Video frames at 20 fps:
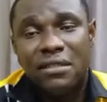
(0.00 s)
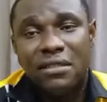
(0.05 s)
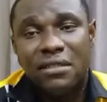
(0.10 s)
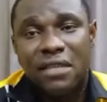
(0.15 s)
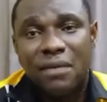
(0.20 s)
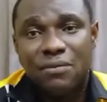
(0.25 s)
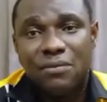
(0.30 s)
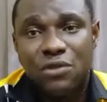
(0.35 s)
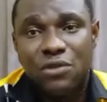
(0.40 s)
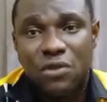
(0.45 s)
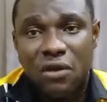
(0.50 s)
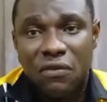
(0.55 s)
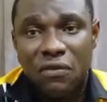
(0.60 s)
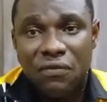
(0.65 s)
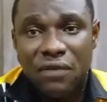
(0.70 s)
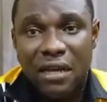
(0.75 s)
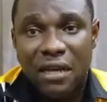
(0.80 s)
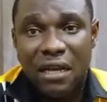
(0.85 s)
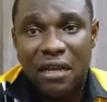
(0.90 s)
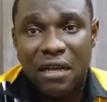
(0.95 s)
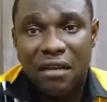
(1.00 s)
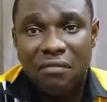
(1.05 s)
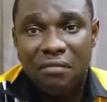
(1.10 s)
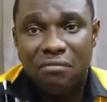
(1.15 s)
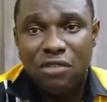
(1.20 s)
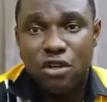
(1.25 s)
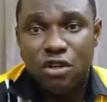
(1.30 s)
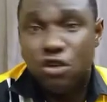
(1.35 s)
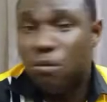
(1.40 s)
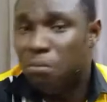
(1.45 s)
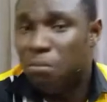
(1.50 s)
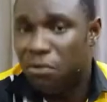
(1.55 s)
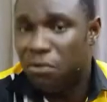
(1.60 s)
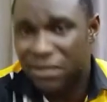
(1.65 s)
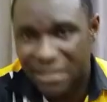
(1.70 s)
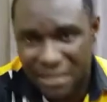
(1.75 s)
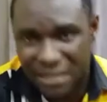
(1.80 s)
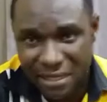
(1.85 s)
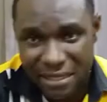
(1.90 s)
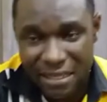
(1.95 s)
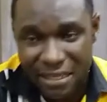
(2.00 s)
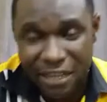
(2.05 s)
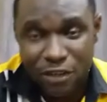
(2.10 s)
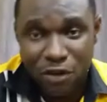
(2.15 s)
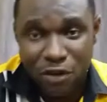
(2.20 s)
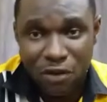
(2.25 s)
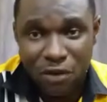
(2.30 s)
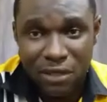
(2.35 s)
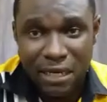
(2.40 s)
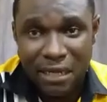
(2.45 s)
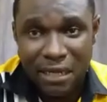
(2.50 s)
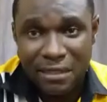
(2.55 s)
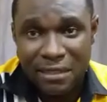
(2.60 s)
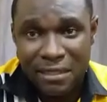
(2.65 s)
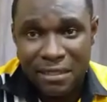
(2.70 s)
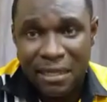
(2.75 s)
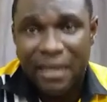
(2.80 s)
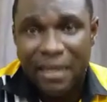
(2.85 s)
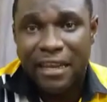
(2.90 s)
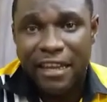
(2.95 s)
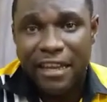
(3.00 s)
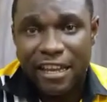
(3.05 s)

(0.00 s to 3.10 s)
in terms of robotics and all that.